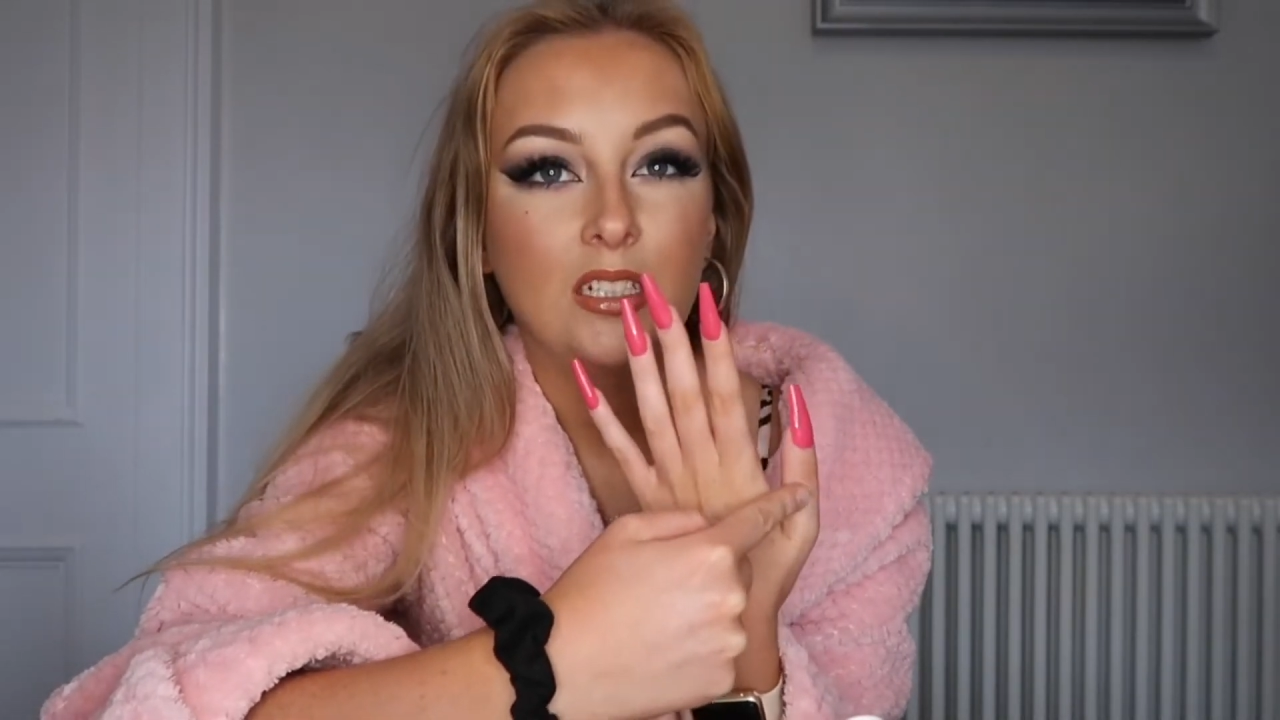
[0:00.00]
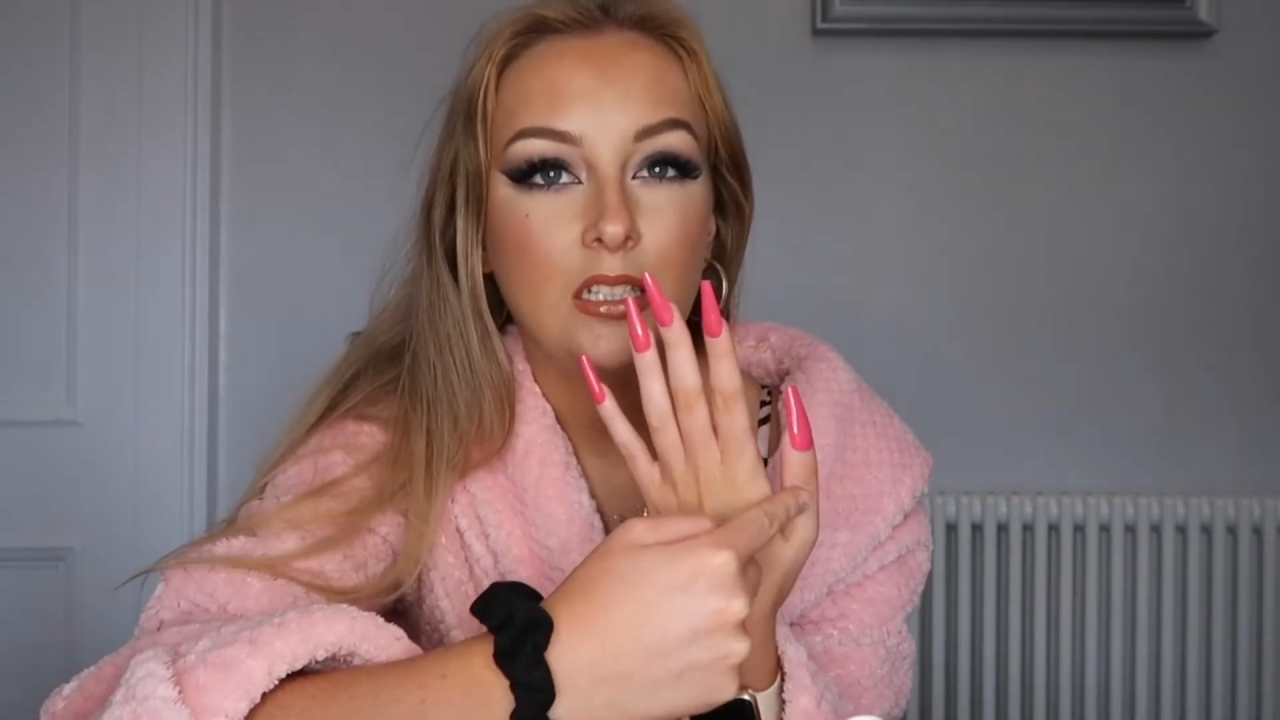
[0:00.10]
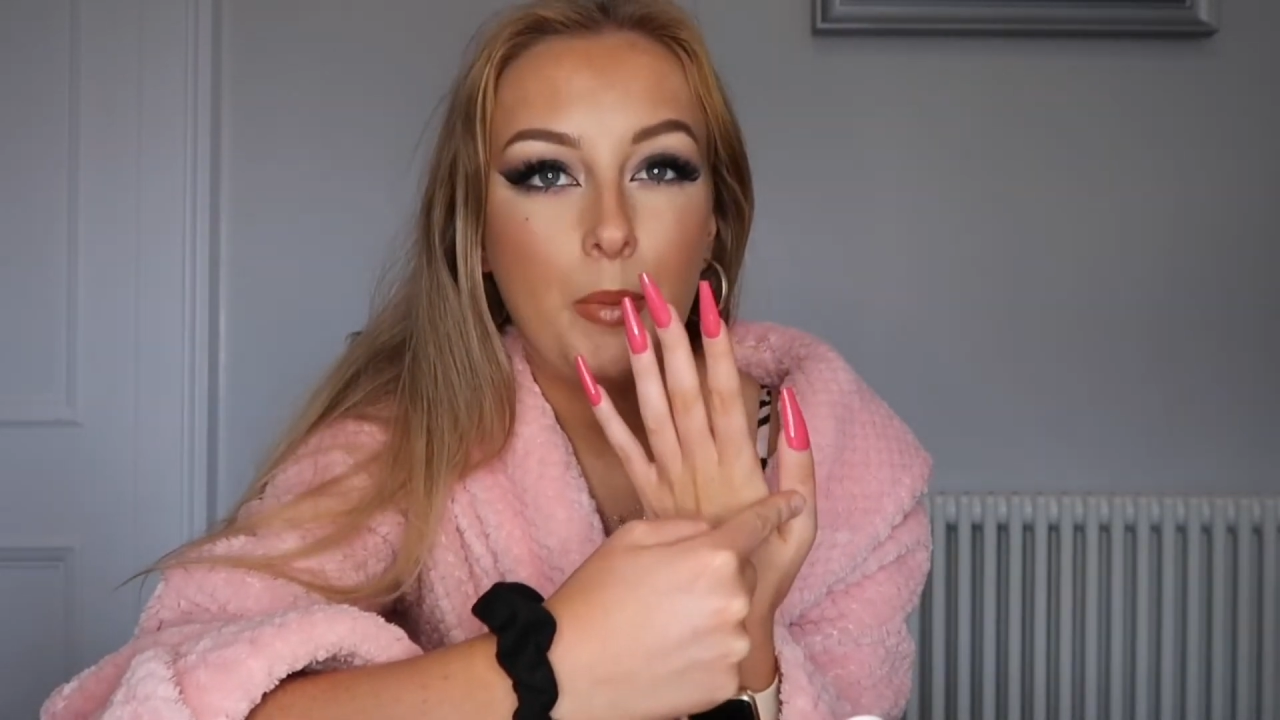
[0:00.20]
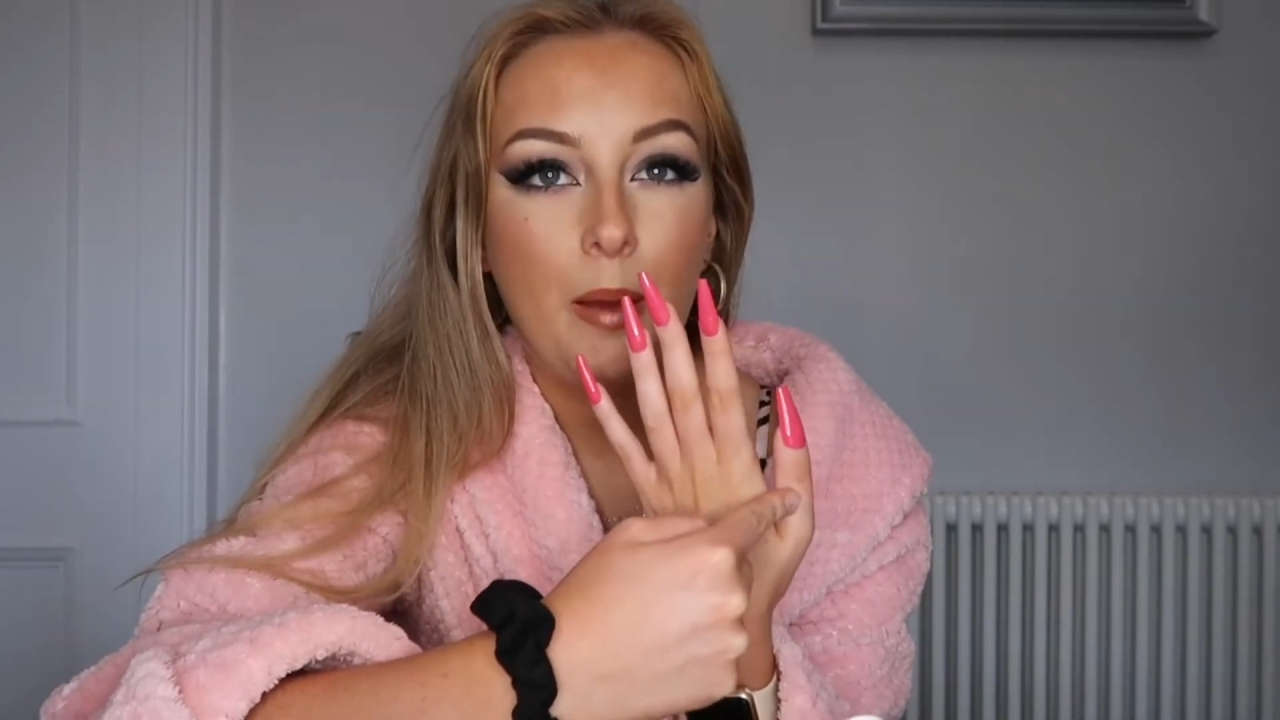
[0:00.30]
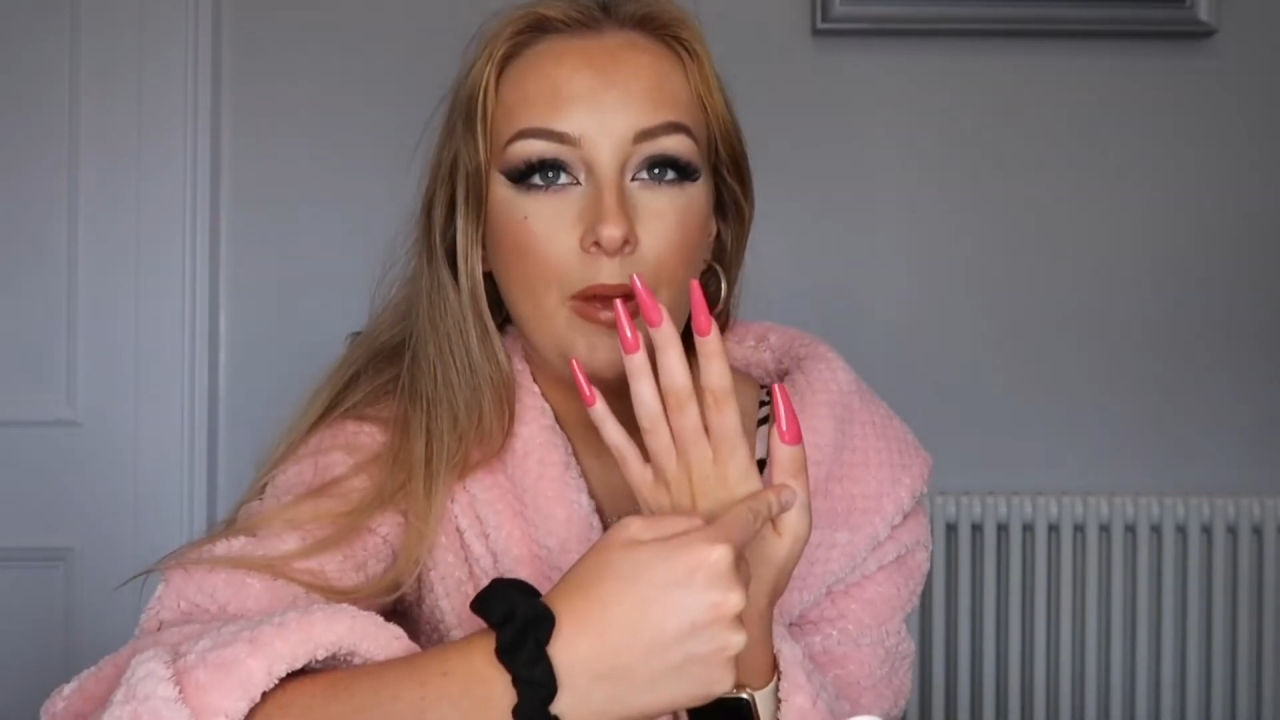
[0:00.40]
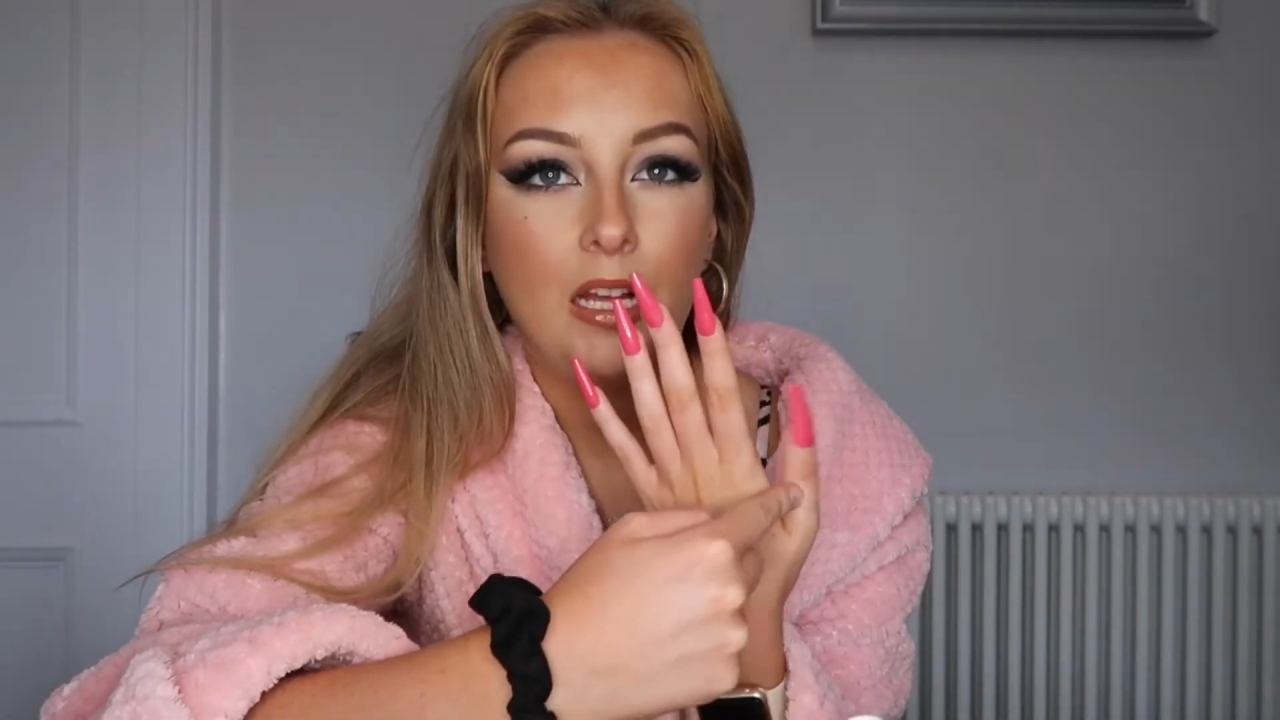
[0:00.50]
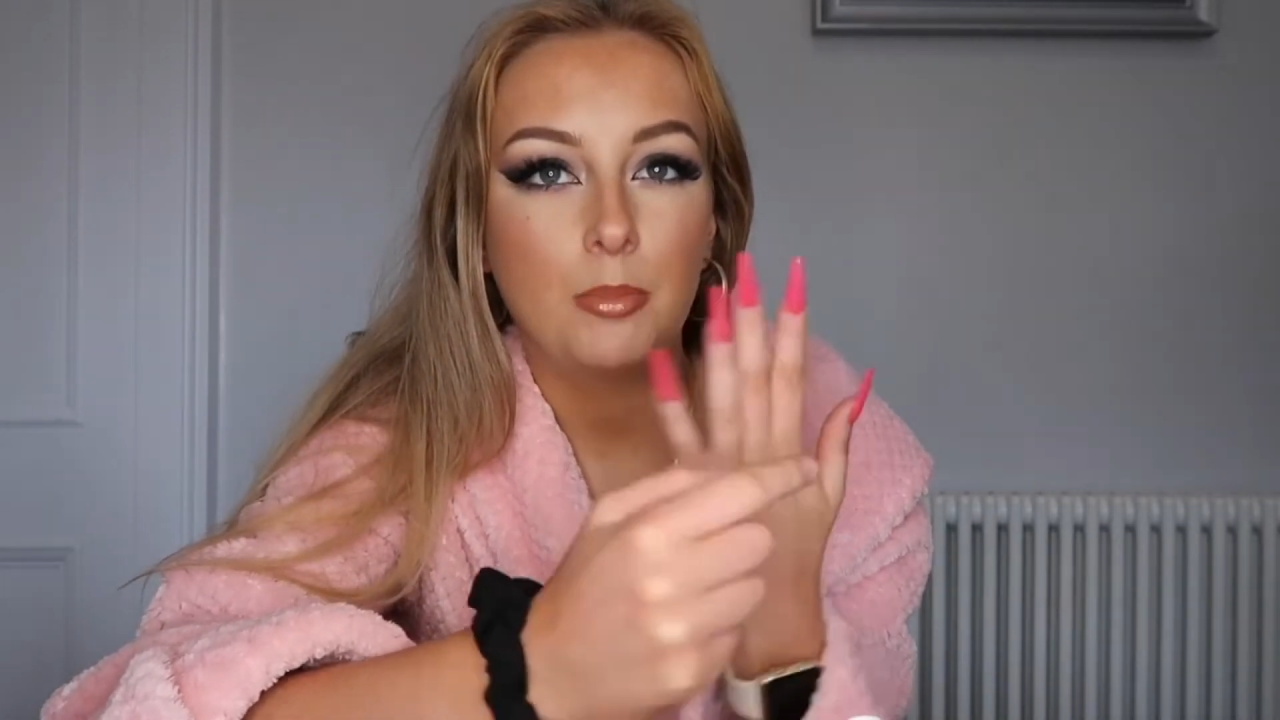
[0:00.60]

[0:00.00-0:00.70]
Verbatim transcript: It's a bit big,